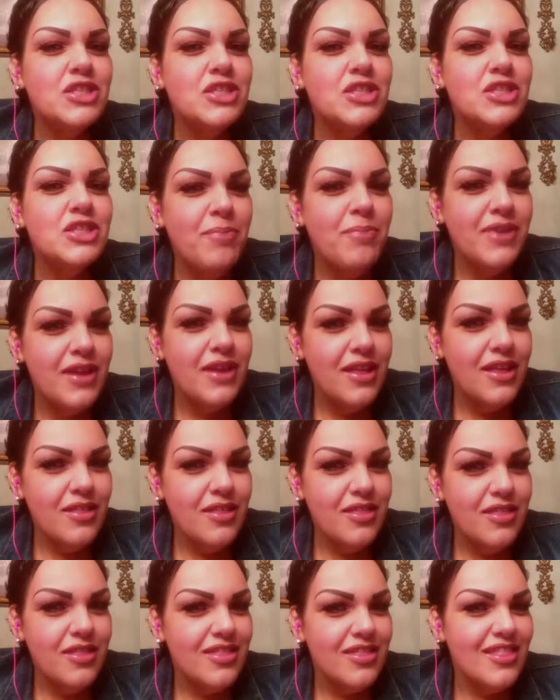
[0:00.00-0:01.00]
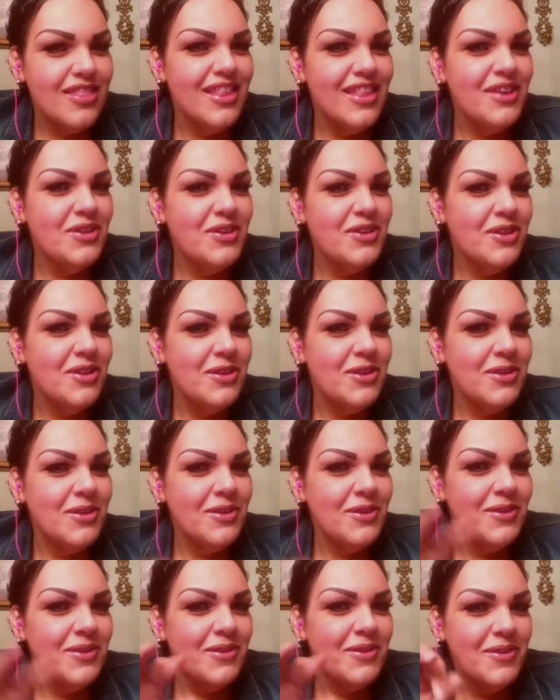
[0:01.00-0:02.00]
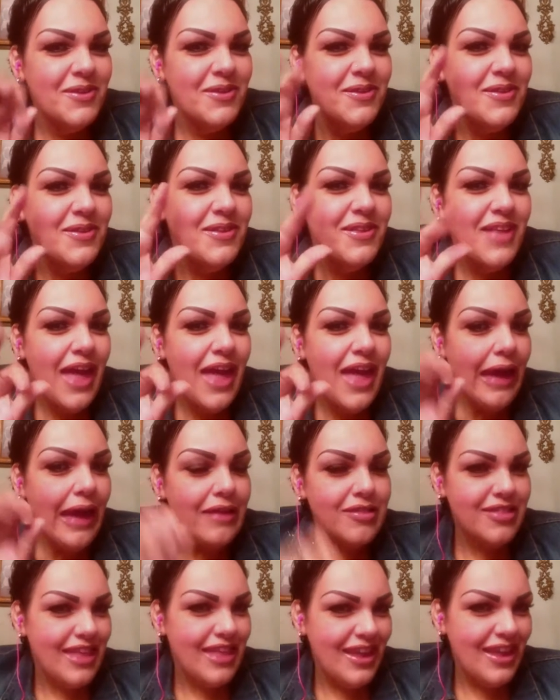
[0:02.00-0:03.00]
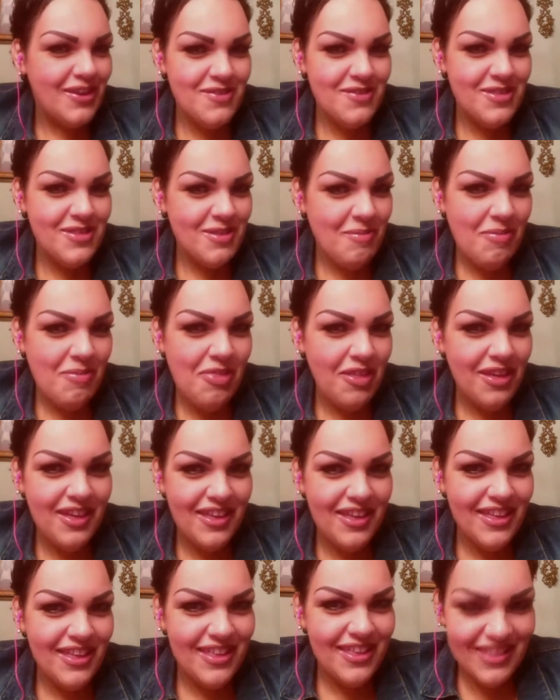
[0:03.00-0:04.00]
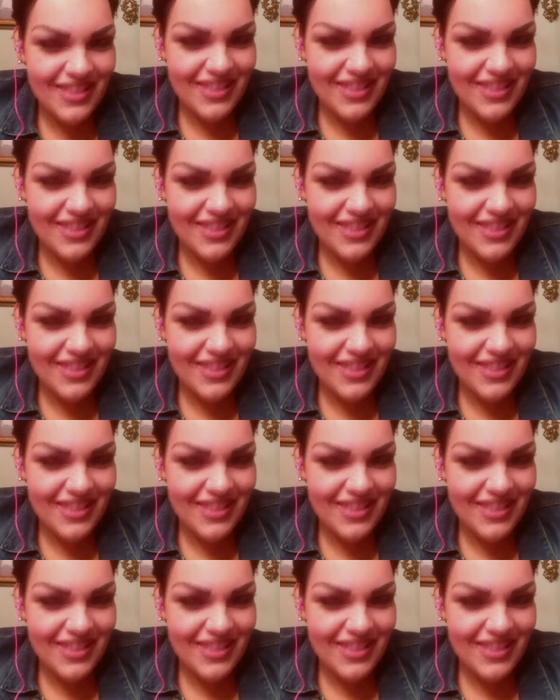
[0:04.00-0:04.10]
Japanese little accent or something.